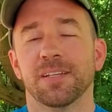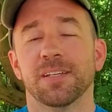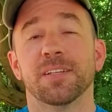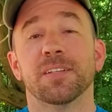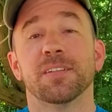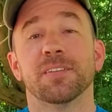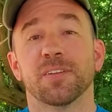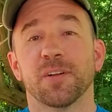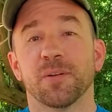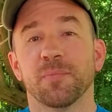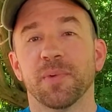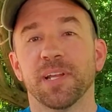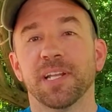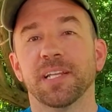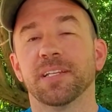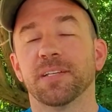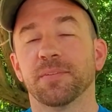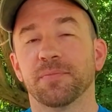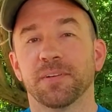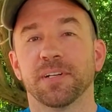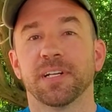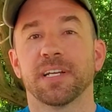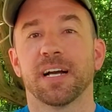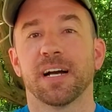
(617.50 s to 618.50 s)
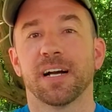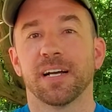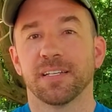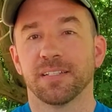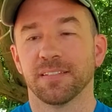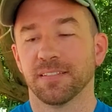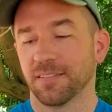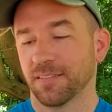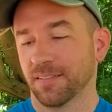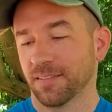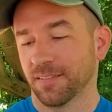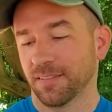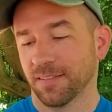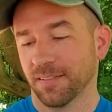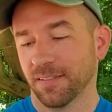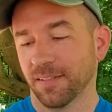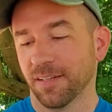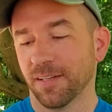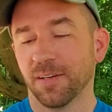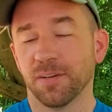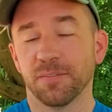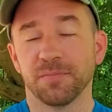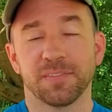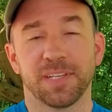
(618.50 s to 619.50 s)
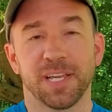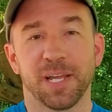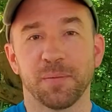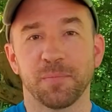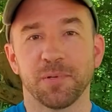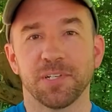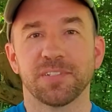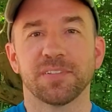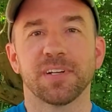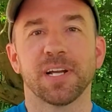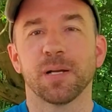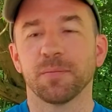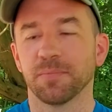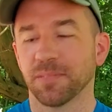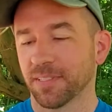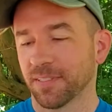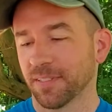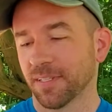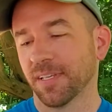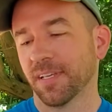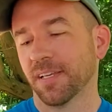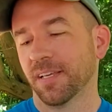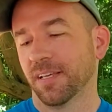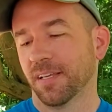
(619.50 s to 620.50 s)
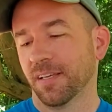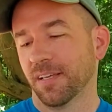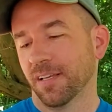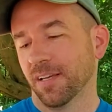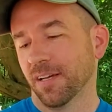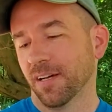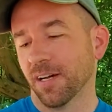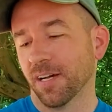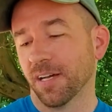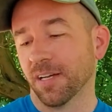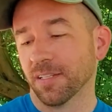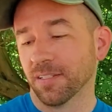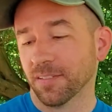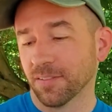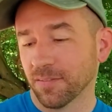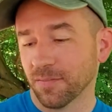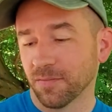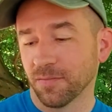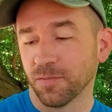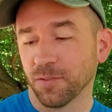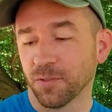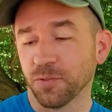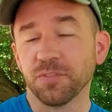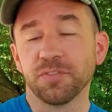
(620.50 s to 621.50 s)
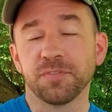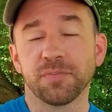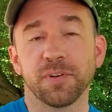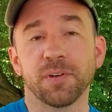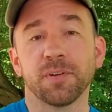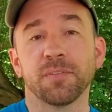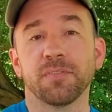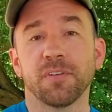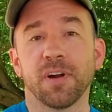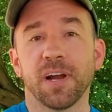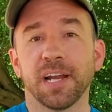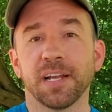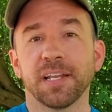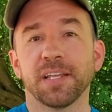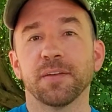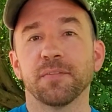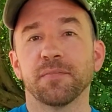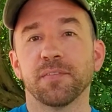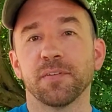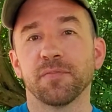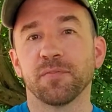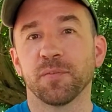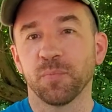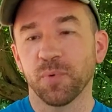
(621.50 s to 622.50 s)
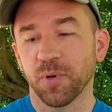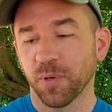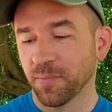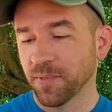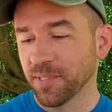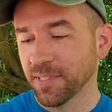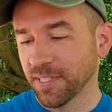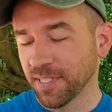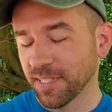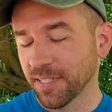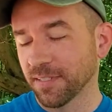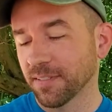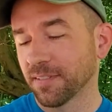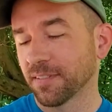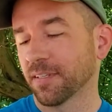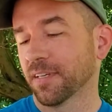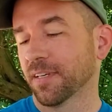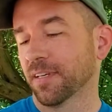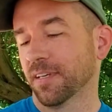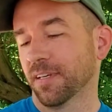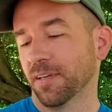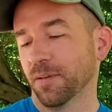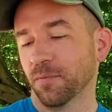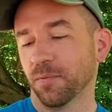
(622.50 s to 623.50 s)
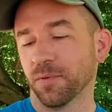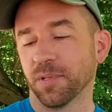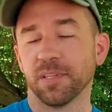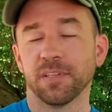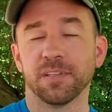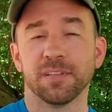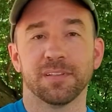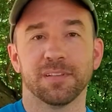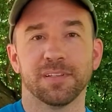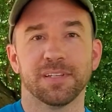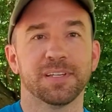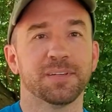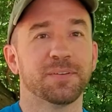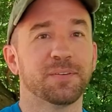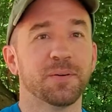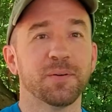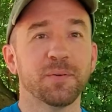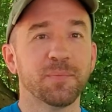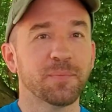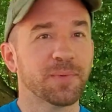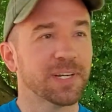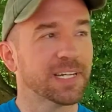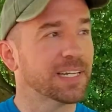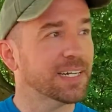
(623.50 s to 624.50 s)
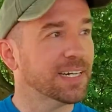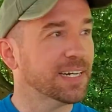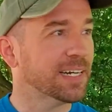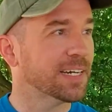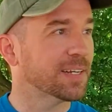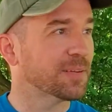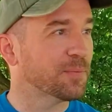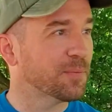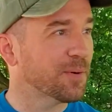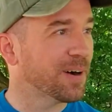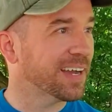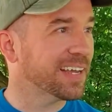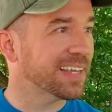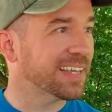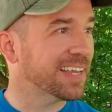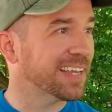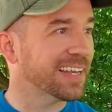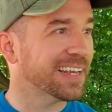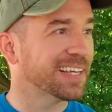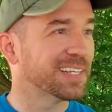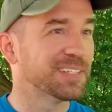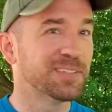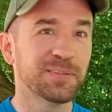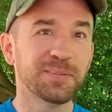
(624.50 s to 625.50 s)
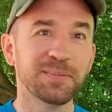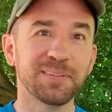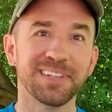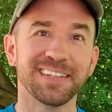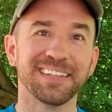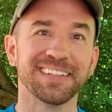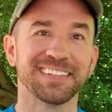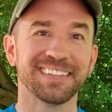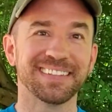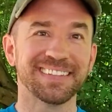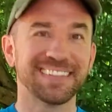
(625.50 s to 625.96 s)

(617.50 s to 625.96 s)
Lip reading: There are many different kinds of camera traps used for a variety of different purposes. Oh my, why can't I do this?